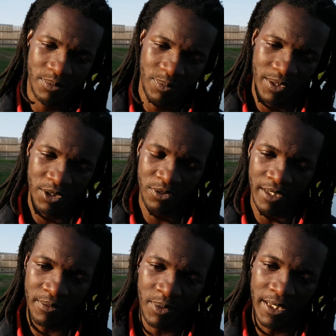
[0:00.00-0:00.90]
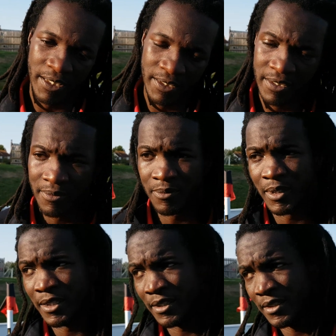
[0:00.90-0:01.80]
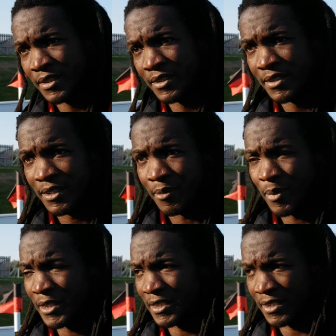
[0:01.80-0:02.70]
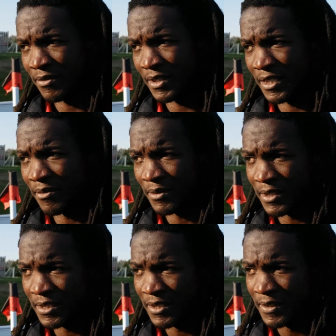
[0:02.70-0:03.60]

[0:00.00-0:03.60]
we're straight one end and we're competitive at the other end.